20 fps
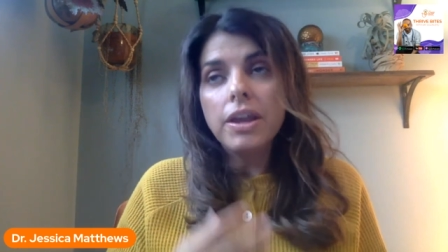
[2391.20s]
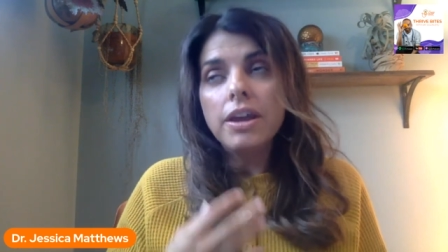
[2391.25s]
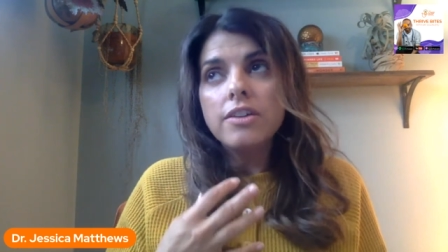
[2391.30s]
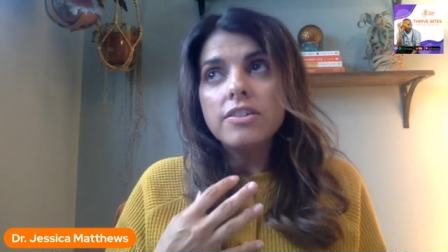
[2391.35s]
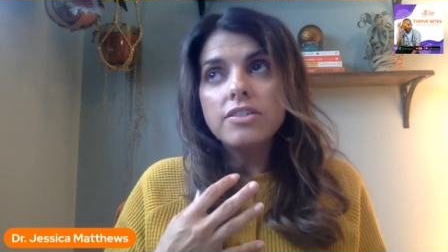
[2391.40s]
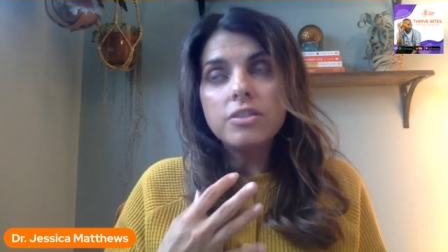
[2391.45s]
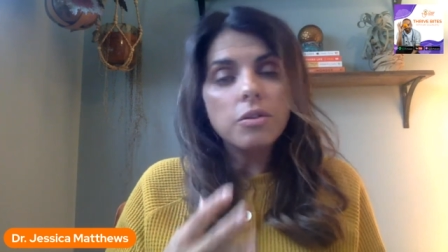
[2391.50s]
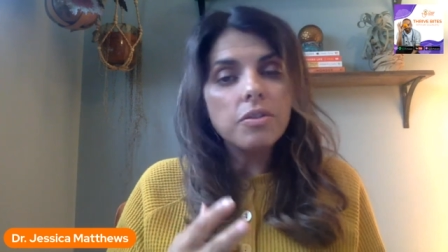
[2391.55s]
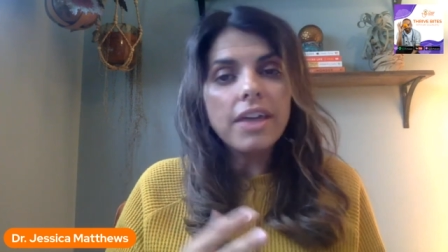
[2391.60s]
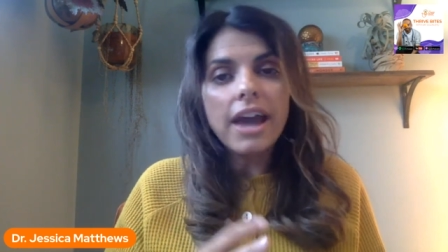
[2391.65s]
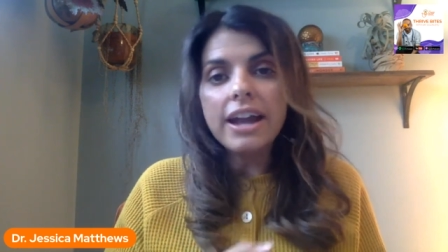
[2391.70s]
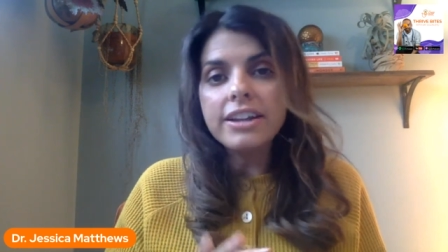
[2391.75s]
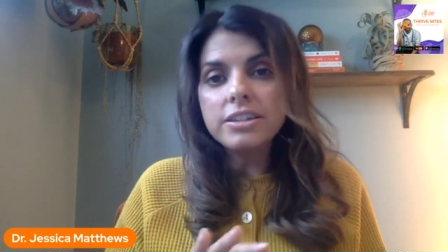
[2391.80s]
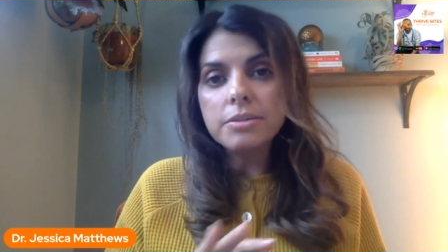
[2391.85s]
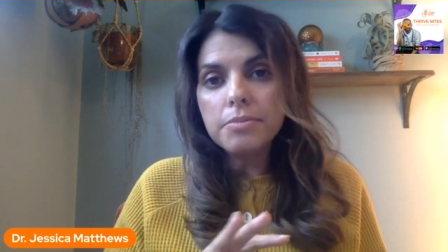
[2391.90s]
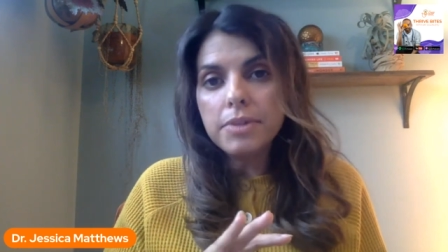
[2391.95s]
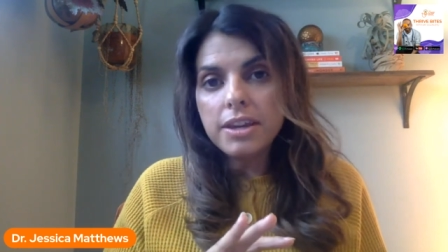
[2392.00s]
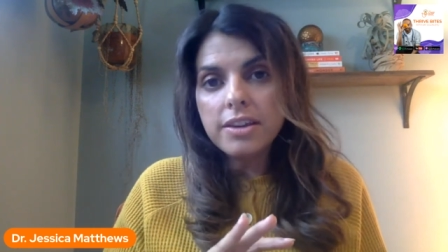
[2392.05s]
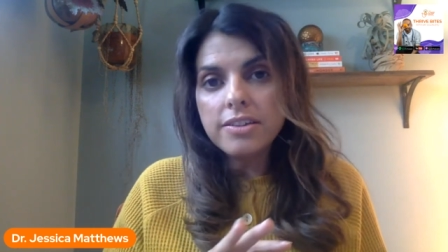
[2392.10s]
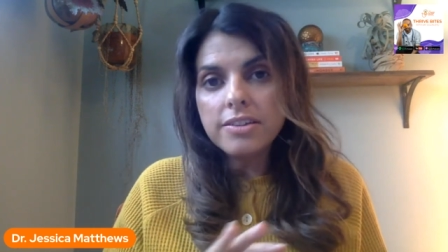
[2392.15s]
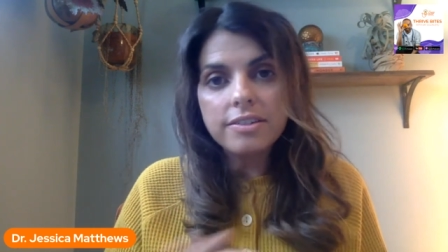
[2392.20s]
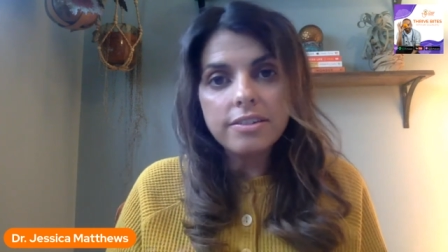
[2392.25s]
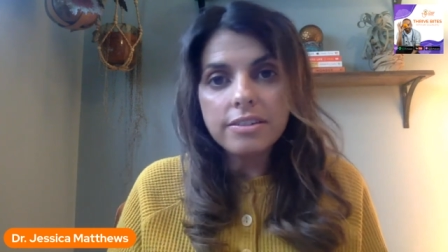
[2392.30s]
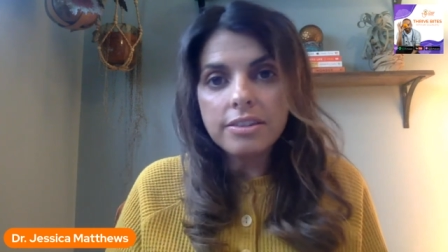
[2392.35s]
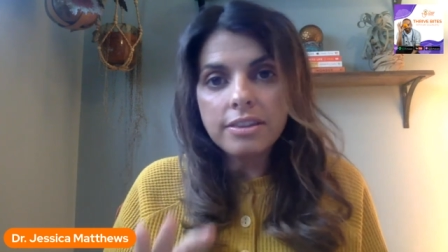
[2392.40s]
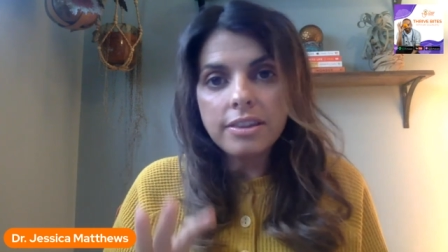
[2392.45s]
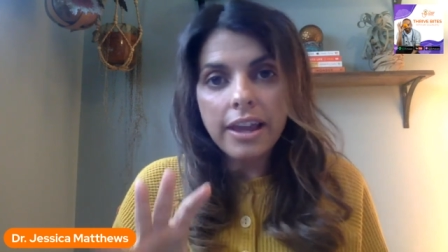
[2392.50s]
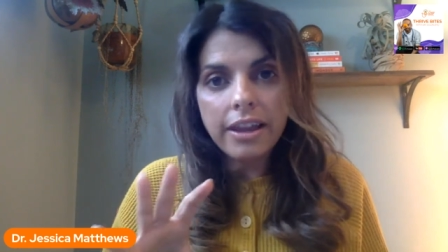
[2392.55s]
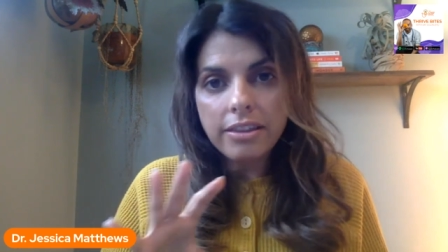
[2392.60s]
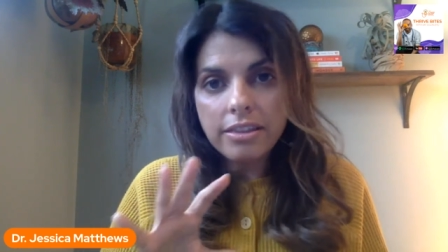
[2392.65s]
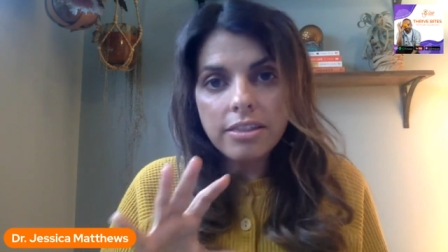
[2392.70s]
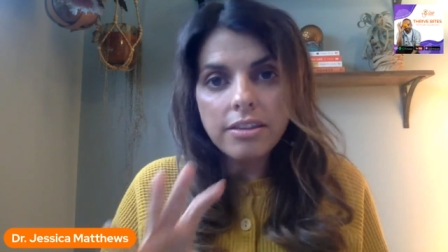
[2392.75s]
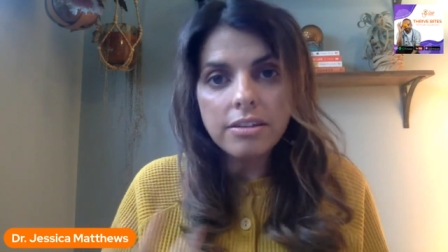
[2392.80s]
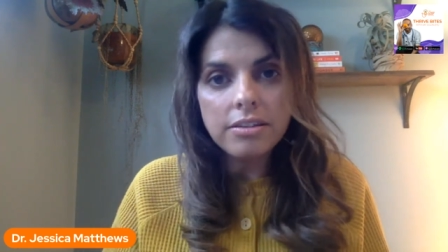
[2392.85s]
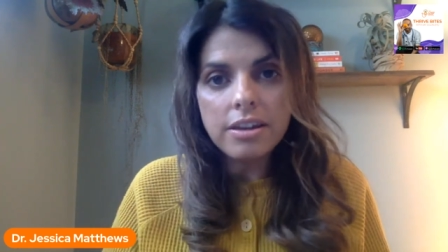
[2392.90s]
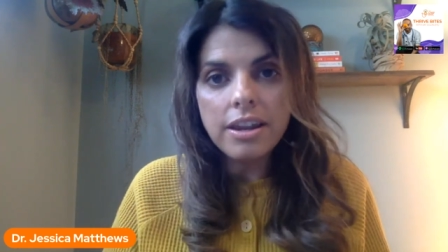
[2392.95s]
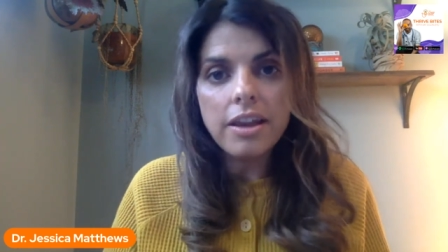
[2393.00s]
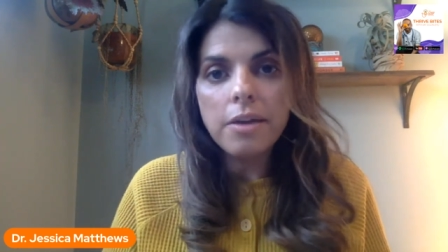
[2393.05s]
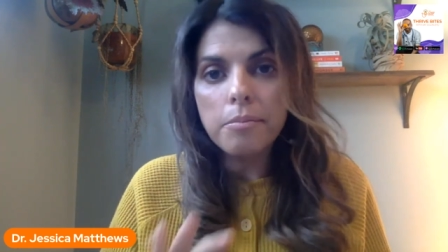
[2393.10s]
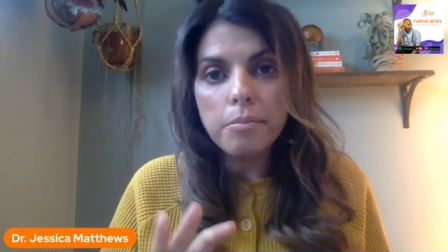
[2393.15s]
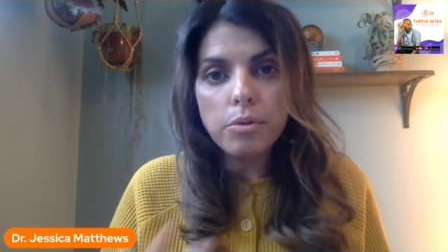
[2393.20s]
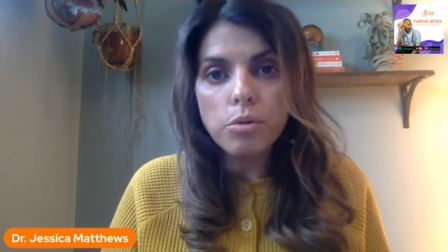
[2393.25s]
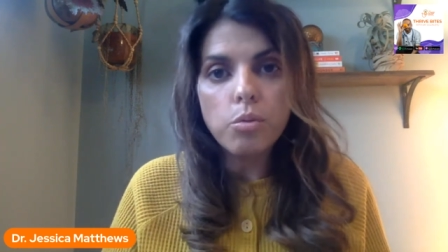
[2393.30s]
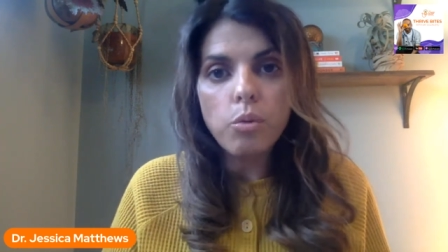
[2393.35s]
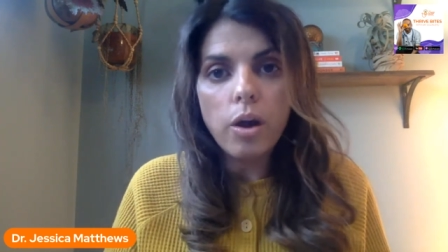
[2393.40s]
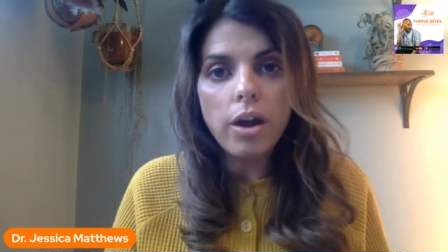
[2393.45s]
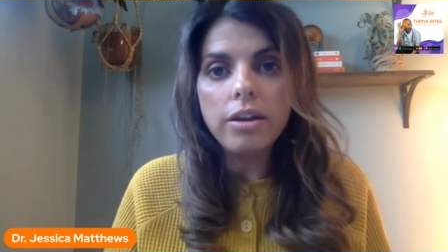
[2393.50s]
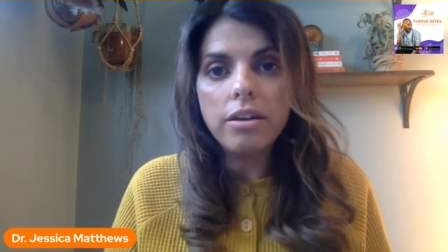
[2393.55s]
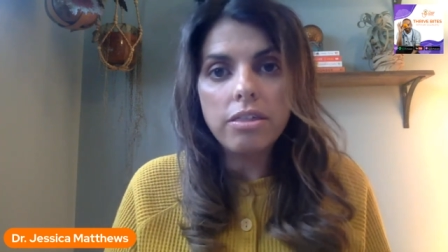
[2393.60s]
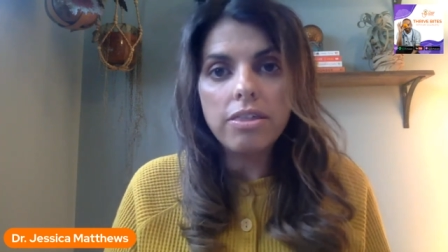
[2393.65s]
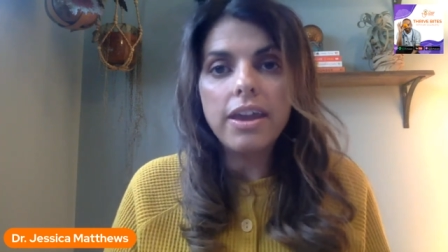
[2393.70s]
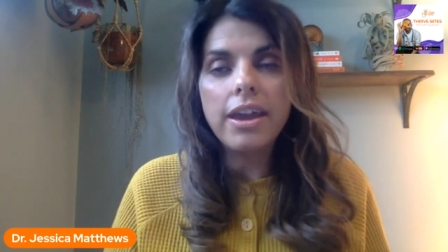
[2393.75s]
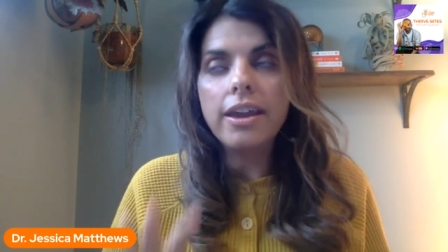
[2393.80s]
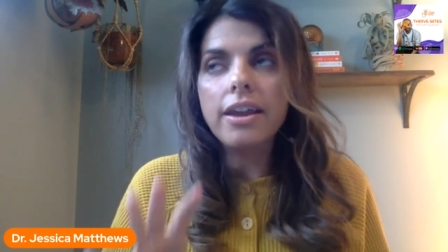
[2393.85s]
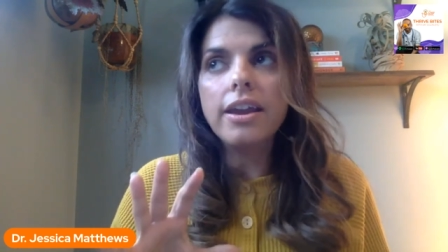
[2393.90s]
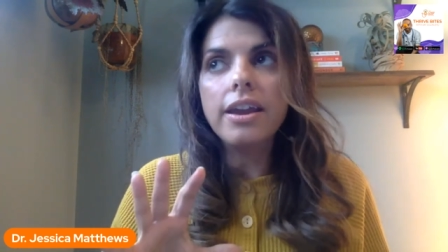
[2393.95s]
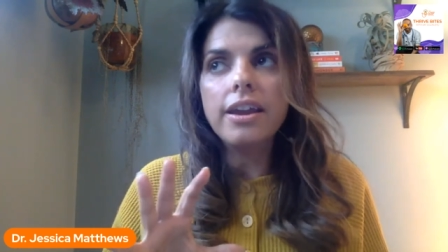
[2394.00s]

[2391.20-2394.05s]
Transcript: So that to me is like the number one thing